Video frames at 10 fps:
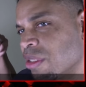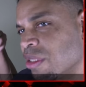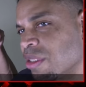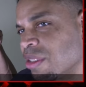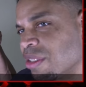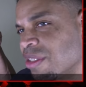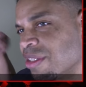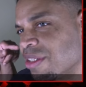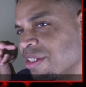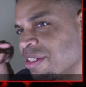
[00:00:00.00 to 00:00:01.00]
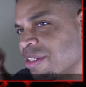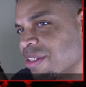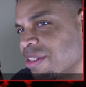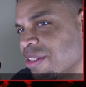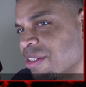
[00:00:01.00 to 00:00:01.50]

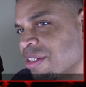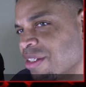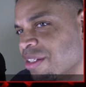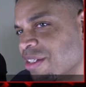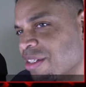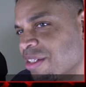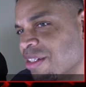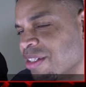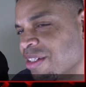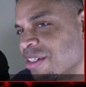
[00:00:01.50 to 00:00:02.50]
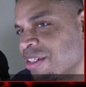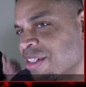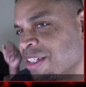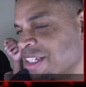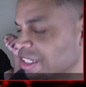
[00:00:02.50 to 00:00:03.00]
No words are spoken by the person on screen.